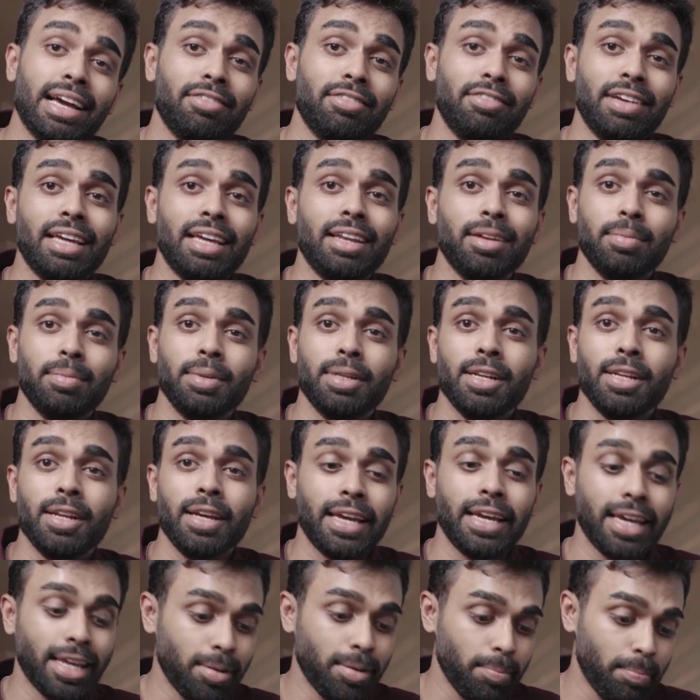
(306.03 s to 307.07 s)
available
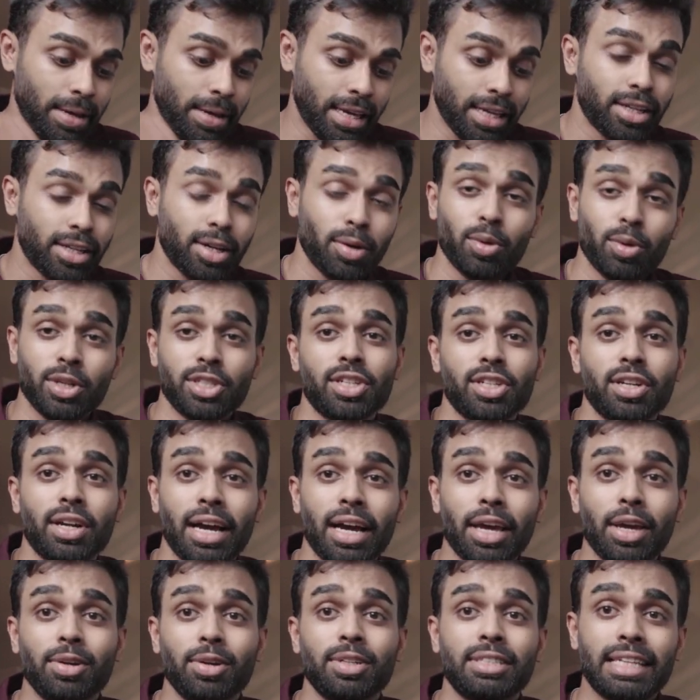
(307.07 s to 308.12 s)
in beta version
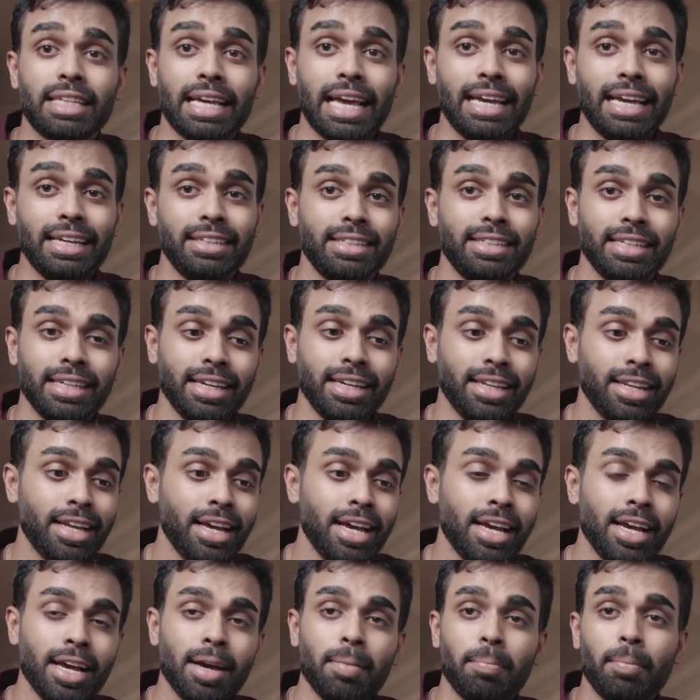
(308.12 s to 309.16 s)
iOS
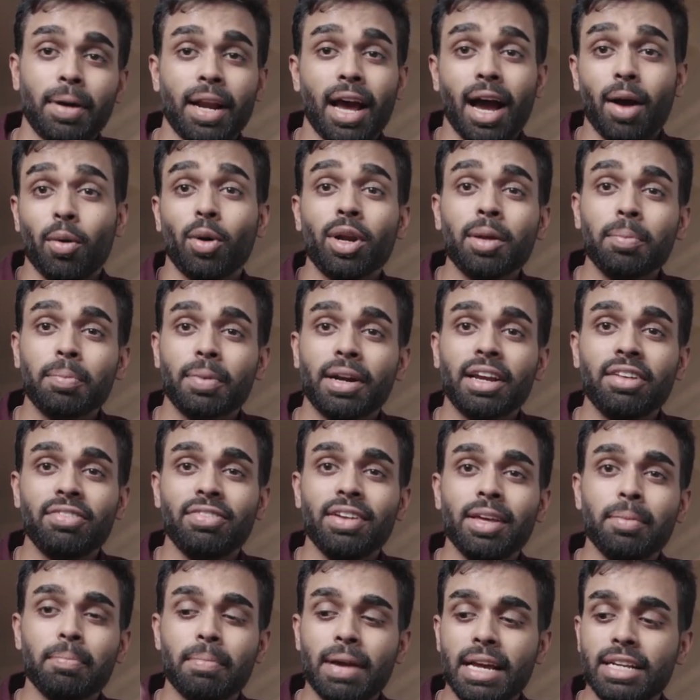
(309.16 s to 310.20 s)
18, but I want to
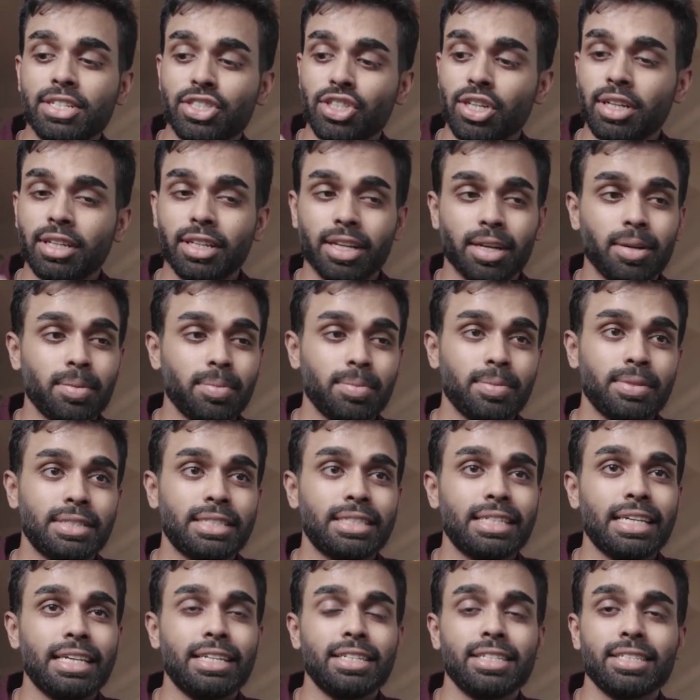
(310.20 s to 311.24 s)
briefly mention them
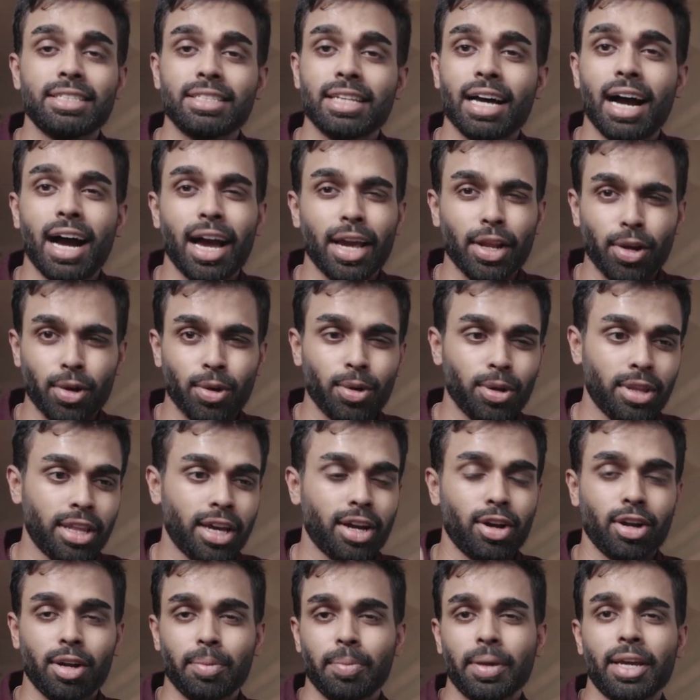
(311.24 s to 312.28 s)
since I know they're
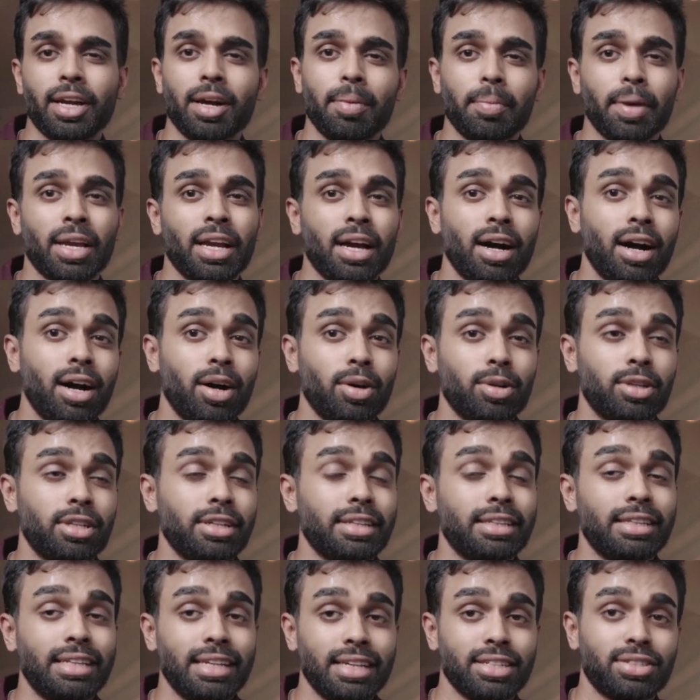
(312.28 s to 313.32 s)
going to be coming out
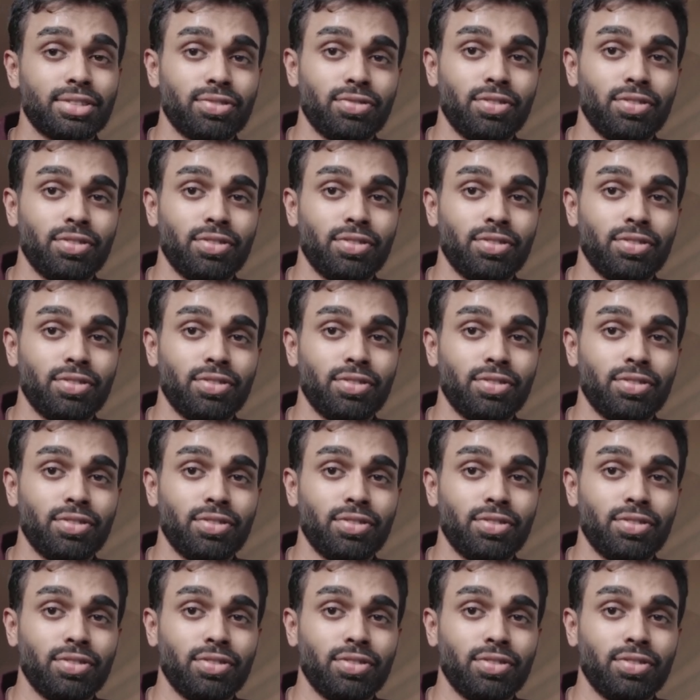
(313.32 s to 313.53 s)
this